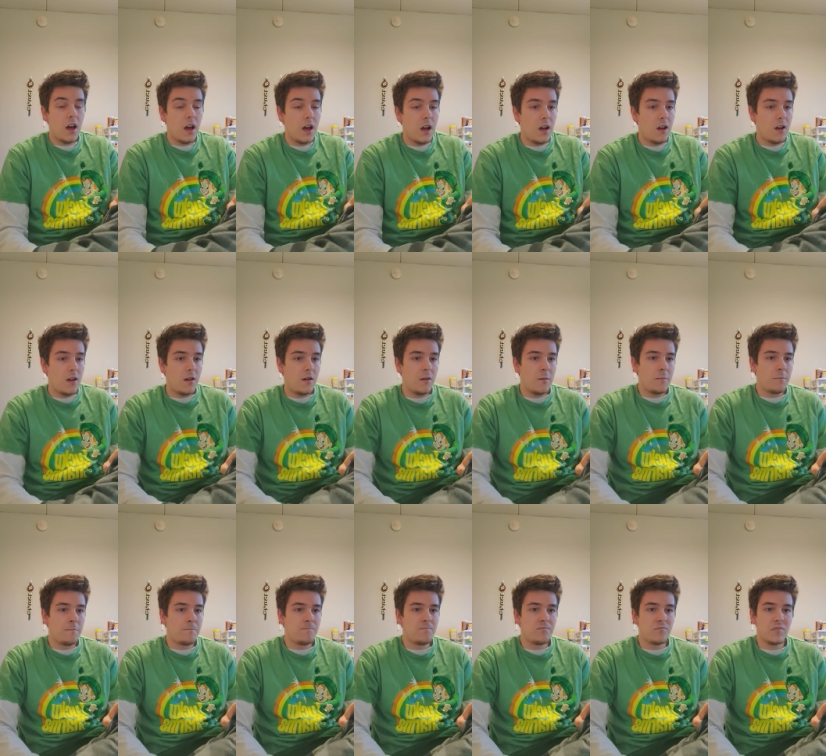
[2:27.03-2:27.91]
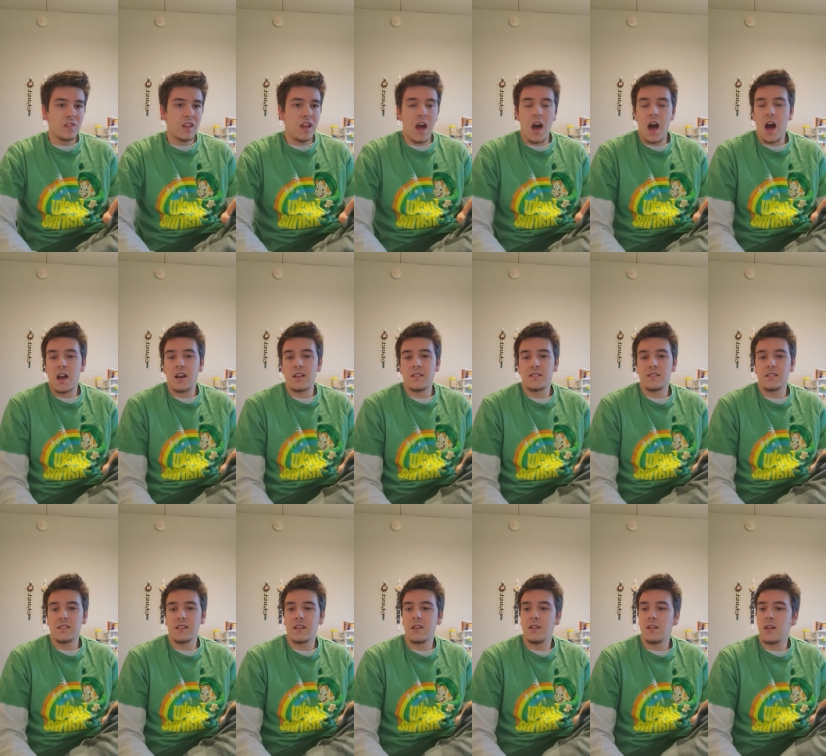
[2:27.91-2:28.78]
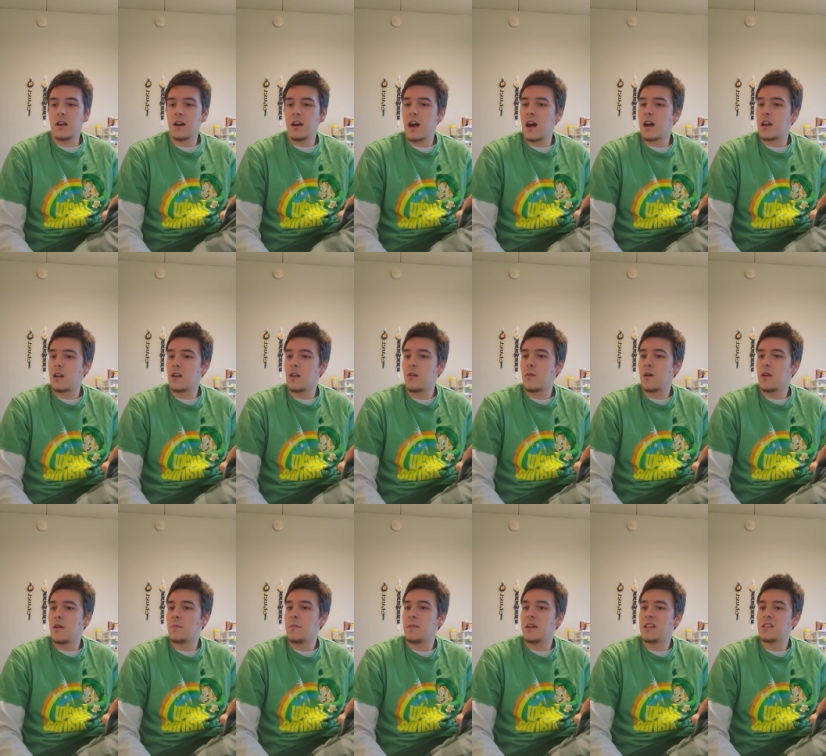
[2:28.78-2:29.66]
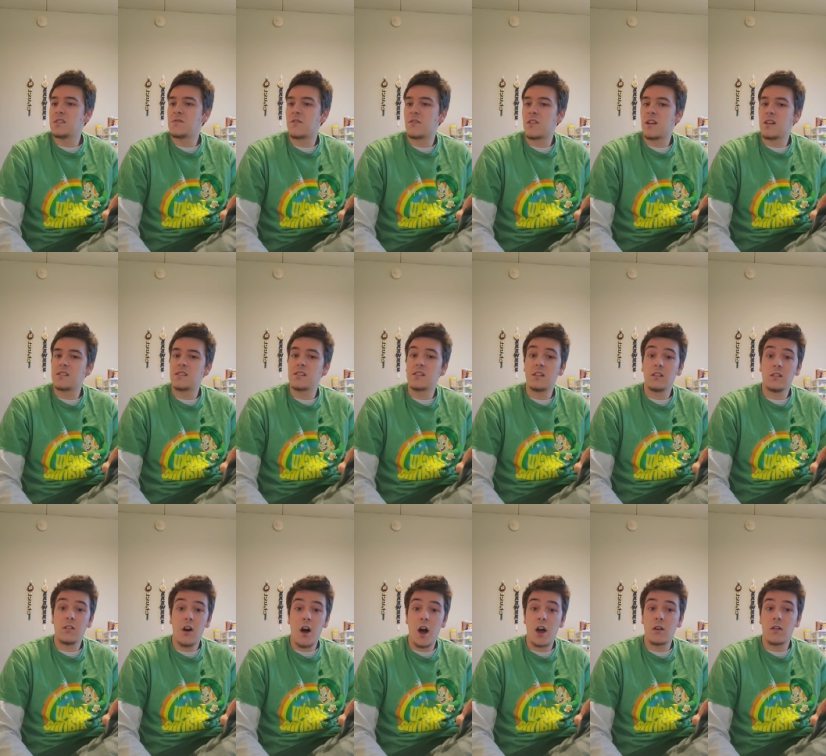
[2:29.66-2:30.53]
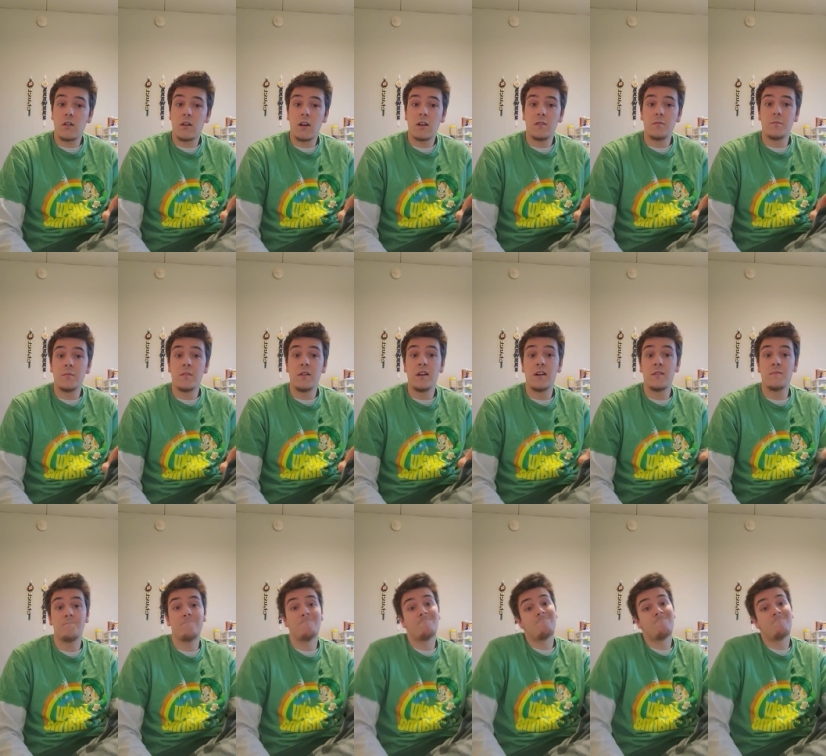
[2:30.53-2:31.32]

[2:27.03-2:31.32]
Um, honestly, I don't know what it means for us in the long run, but